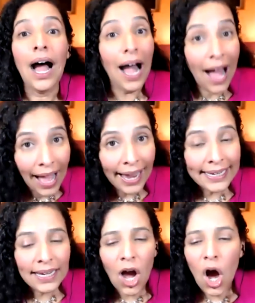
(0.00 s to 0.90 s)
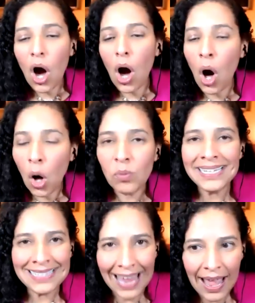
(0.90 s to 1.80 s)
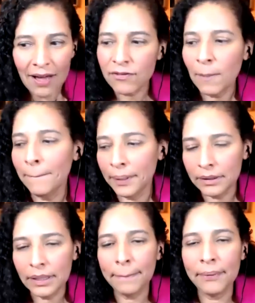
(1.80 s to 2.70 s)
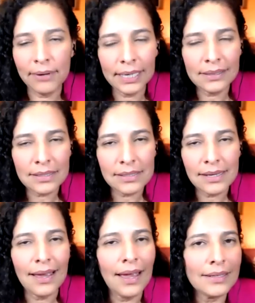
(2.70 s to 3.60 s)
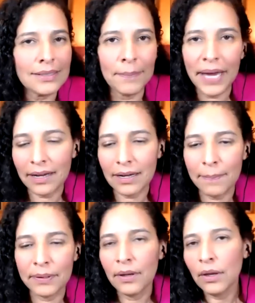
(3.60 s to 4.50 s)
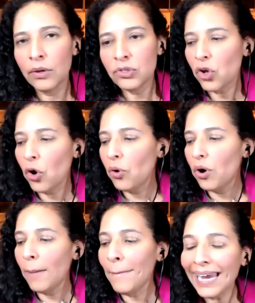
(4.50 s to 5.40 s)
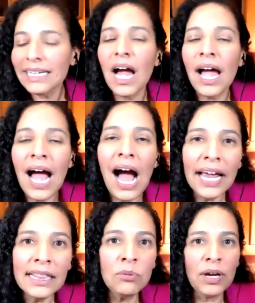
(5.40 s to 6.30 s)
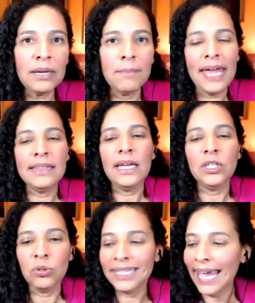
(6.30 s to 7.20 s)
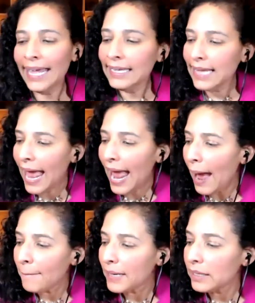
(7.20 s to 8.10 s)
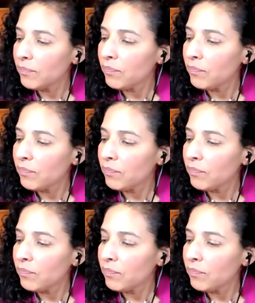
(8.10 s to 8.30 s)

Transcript: I always have bullet points as a backup. So my, I highly recommend that you get in the habit